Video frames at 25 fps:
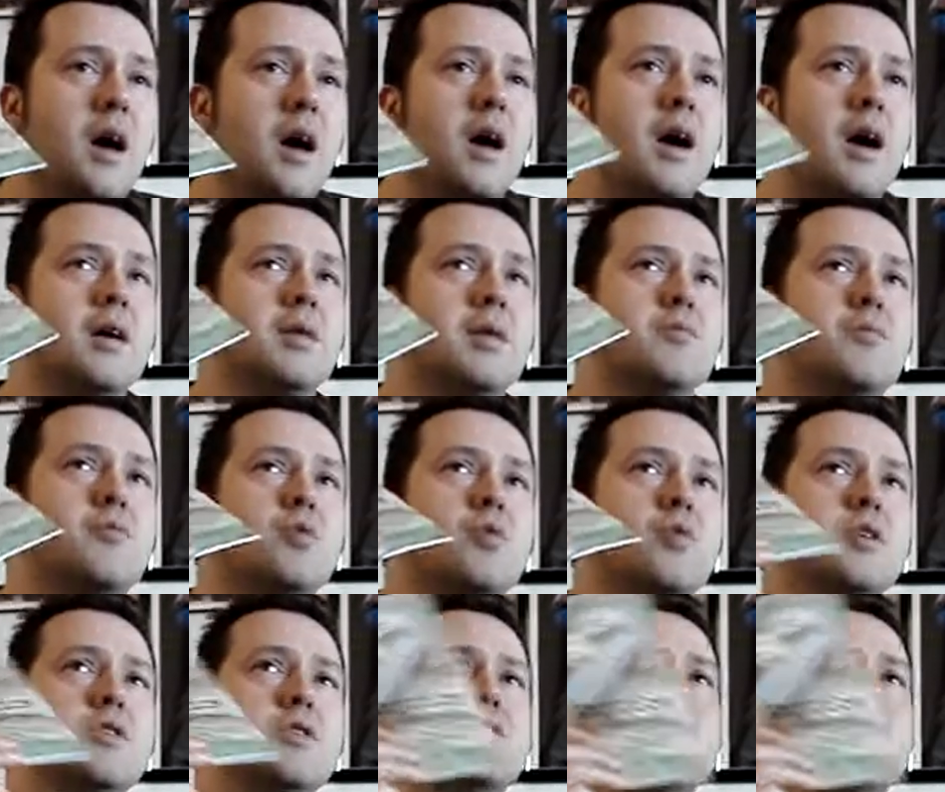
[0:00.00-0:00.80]
I'm
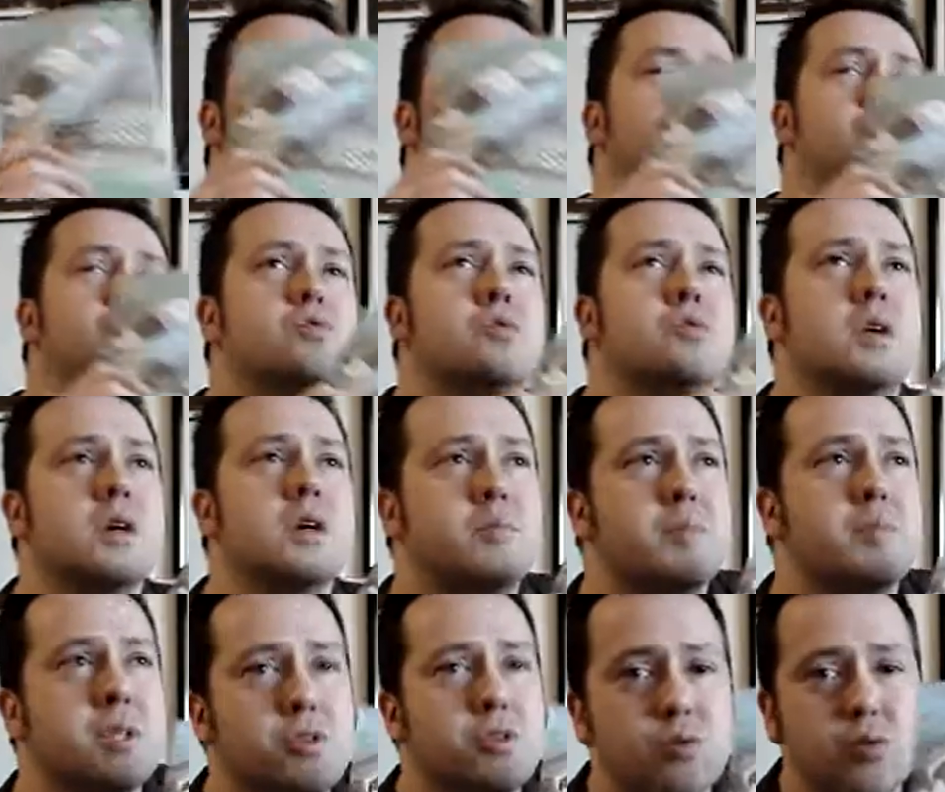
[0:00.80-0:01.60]
going
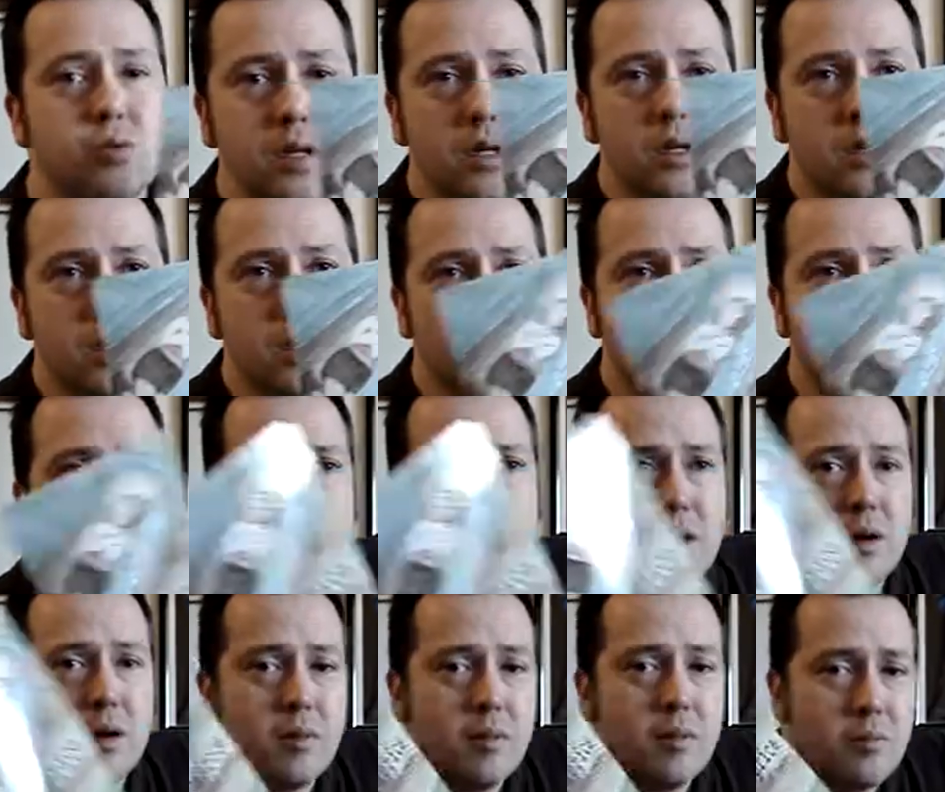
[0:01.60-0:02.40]
to be doing
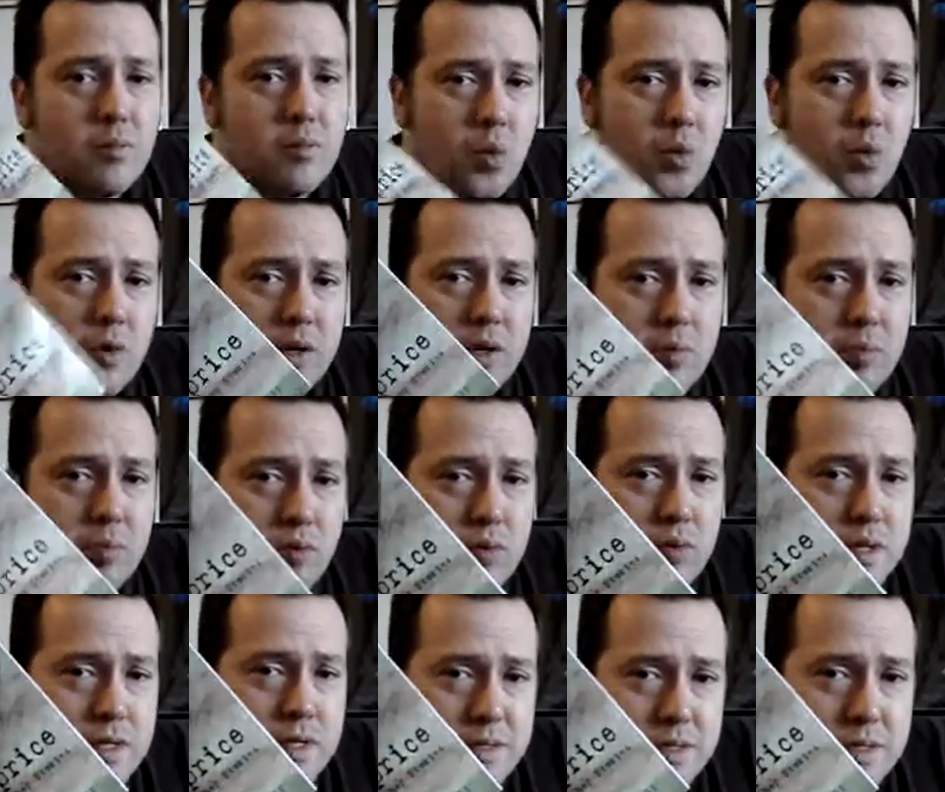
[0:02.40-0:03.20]
more
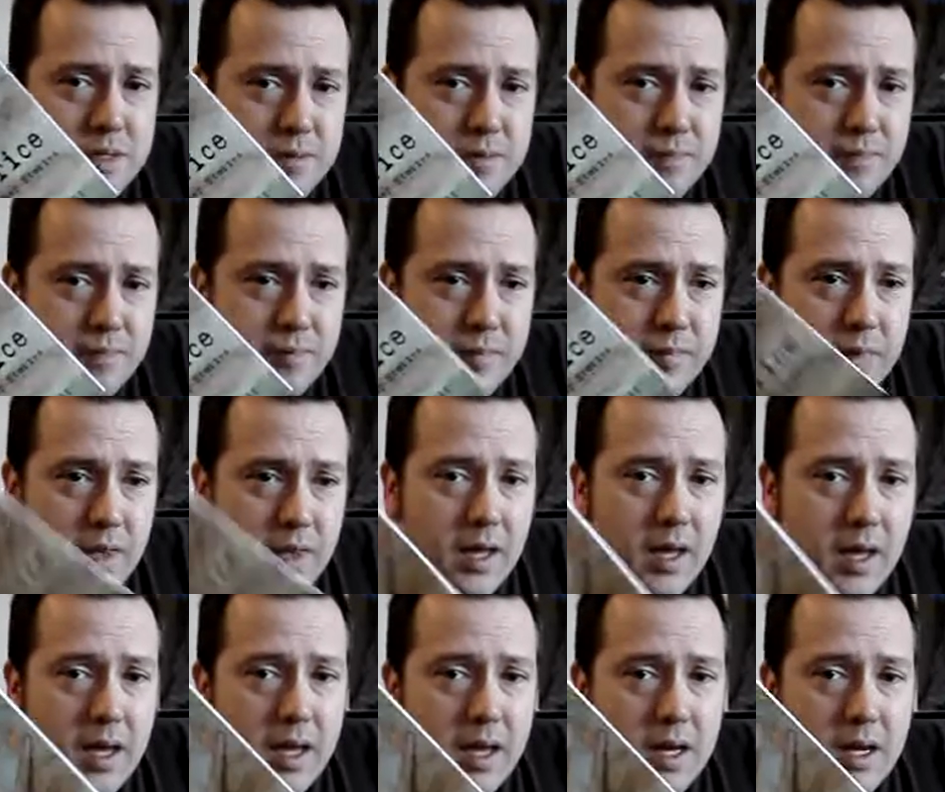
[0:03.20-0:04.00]
Caprice
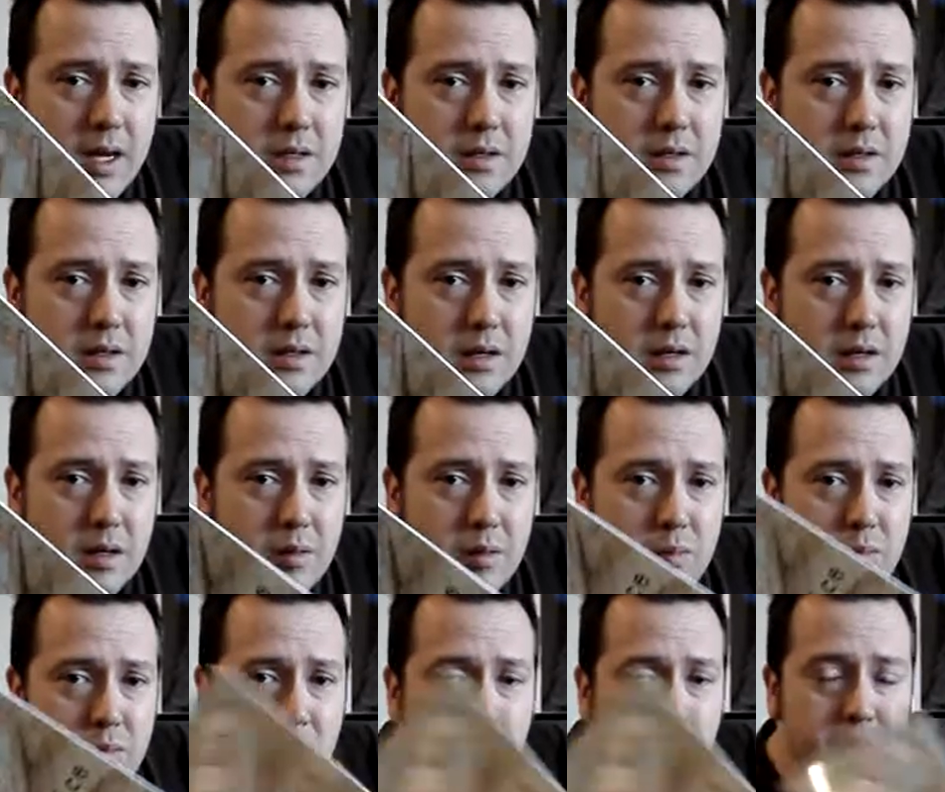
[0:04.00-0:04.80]
and
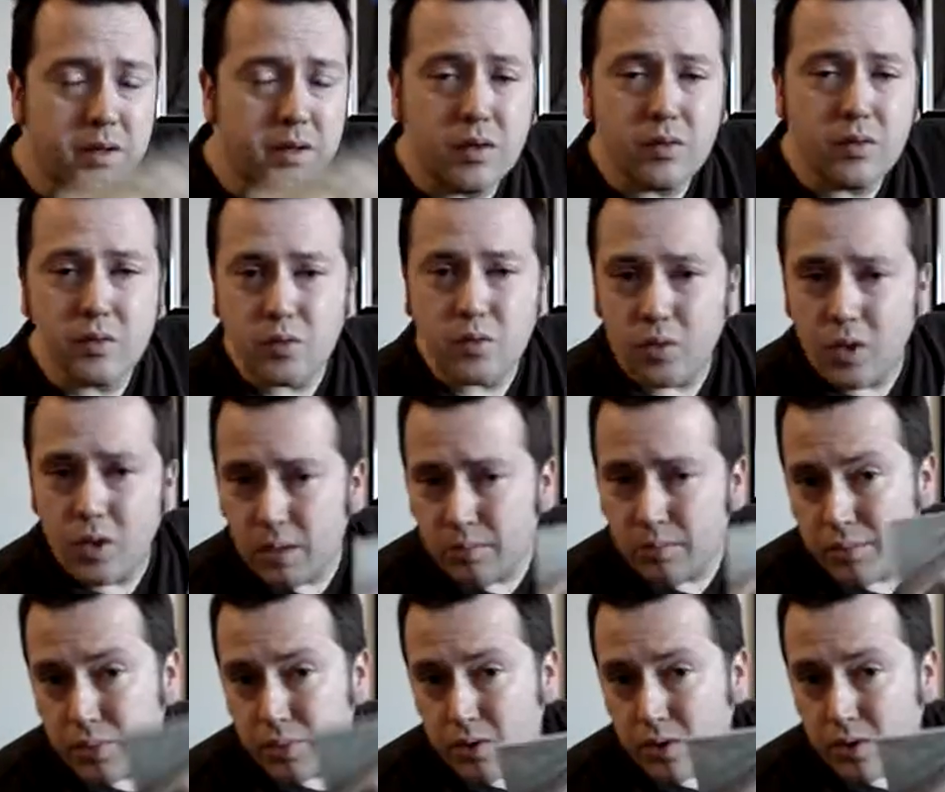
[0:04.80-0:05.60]

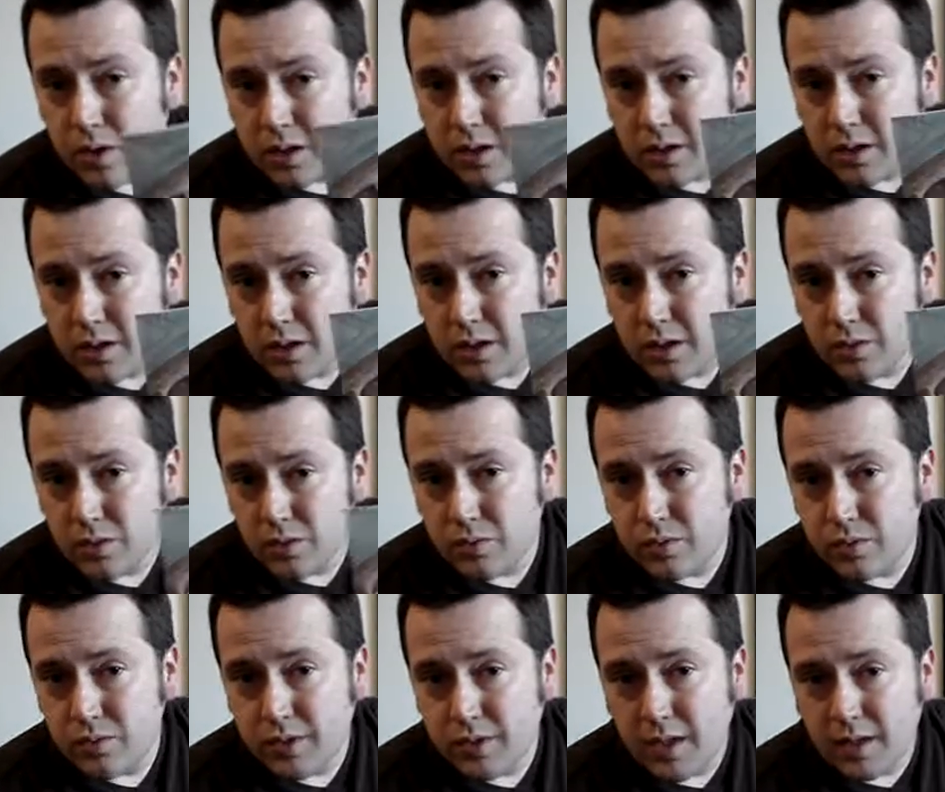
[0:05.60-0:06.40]
another book on
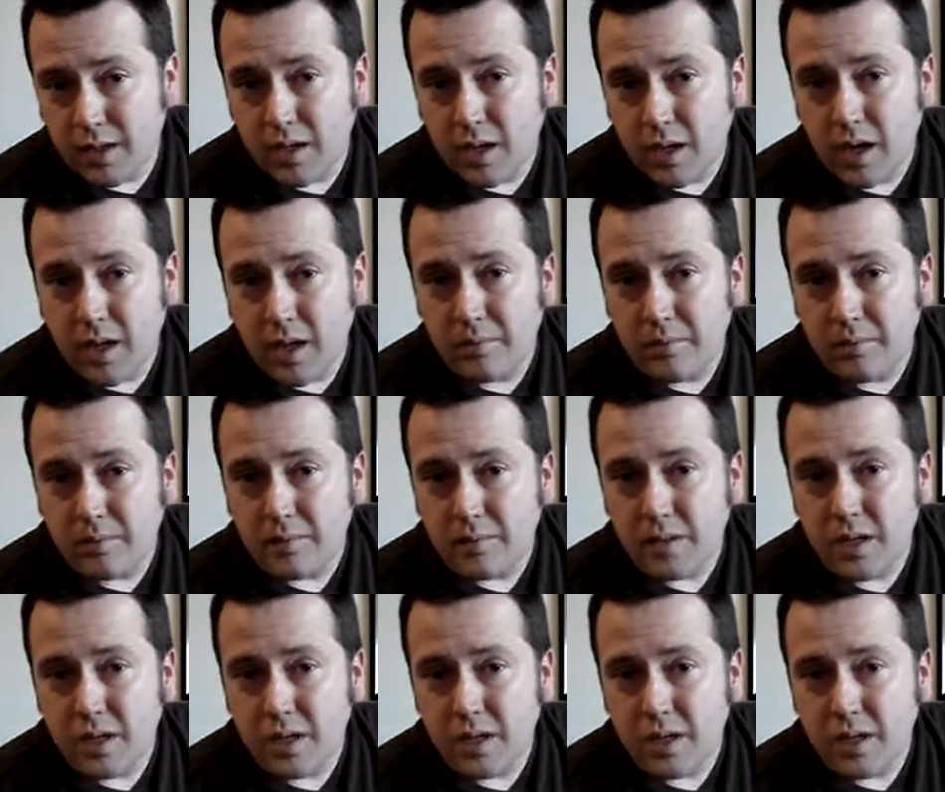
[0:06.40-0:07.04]
Lulu.com.